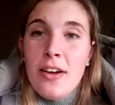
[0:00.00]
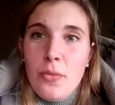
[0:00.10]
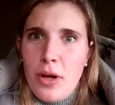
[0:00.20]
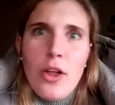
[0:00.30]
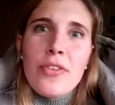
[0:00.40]

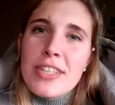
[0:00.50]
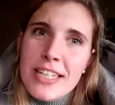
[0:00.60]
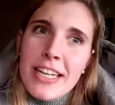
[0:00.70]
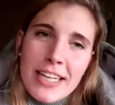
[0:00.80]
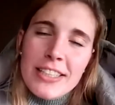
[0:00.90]
well,
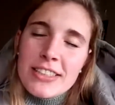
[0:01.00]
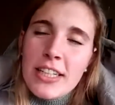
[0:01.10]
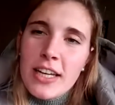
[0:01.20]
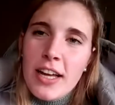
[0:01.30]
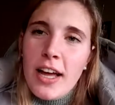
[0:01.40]
obviously it is
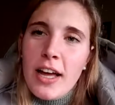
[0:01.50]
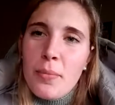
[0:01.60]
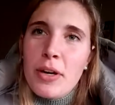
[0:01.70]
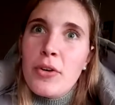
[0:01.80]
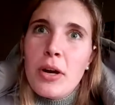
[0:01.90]

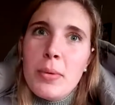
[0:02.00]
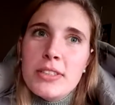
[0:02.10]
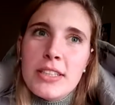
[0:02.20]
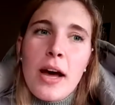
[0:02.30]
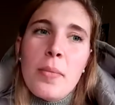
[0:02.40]
incredible
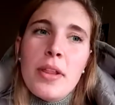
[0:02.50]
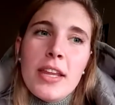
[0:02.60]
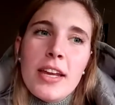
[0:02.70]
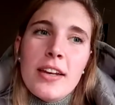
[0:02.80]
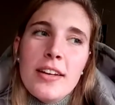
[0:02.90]
to come. And
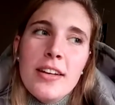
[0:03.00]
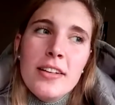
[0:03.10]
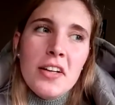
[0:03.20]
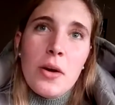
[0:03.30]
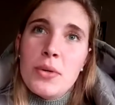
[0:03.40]
then
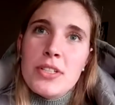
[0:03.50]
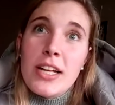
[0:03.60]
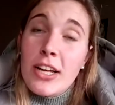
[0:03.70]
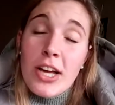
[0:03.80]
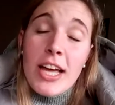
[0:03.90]
I was
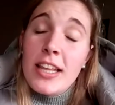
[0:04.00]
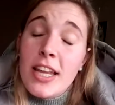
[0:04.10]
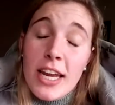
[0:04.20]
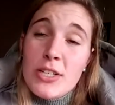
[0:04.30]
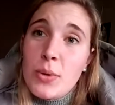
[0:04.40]
like, okay,
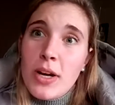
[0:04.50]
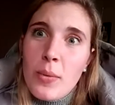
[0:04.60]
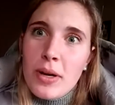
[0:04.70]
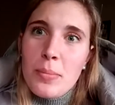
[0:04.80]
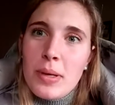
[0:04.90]
the next one I
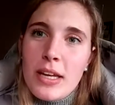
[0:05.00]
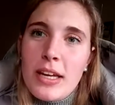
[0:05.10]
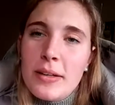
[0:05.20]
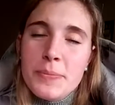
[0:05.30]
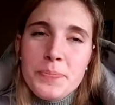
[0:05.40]
want to be
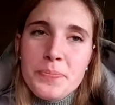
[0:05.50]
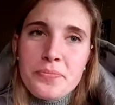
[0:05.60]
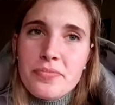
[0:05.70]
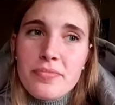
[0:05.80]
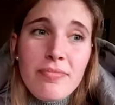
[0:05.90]
here.
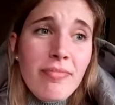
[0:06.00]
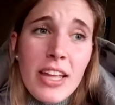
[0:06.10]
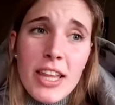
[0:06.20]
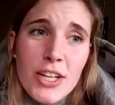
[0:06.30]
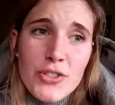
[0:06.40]

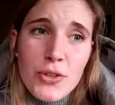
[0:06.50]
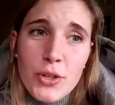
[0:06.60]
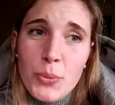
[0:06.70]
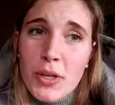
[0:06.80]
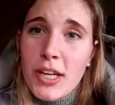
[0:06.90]
And then I
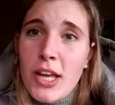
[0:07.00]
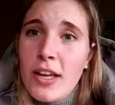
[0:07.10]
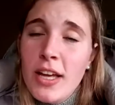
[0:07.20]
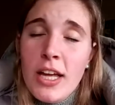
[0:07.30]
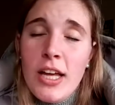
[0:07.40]
started
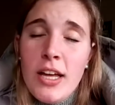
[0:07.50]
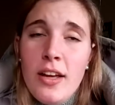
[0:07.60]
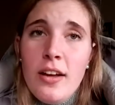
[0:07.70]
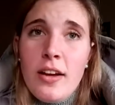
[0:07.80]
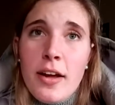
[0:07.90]
working
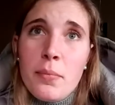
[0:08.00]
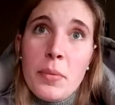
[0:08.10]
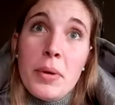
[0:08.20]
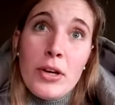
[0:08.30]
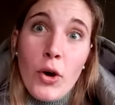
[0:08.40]

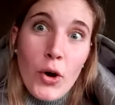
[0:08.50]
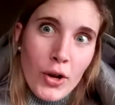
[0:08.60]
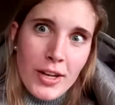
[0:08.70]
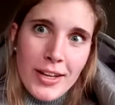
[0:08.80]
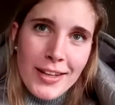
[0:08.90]
a bit
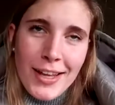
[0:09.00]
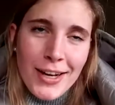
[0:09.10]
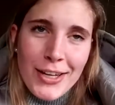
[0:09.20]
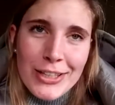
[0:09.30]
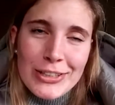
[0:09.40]
harder
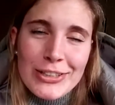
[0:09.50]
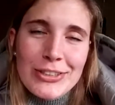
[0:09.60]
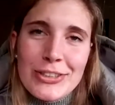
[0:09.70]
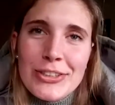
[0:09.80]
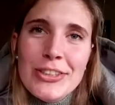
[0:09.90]
than I
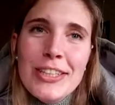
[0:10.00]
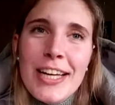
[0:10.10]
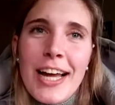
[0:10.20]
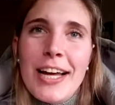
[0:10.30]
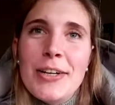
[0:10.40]
used to.
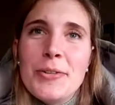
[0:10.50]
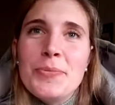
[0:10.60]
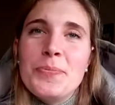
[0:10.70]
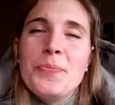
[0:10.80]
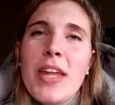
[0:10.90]
And
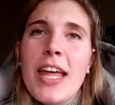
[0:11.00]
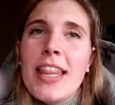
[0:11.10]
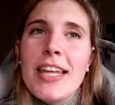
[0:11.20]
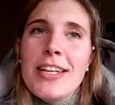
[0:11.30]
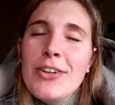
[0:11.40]

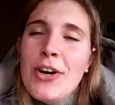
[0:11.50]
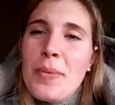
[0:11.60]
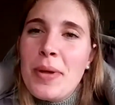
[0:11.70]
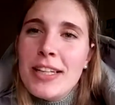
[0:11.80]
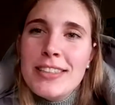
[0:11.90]
then, I
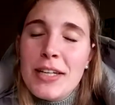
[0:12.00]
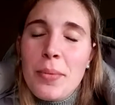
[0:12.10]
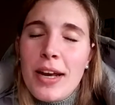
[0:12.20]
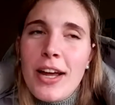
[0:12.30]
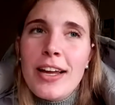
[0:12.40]
made the
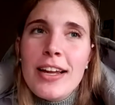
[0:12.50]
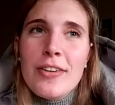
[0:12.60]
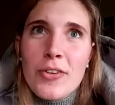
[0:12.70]
team. And I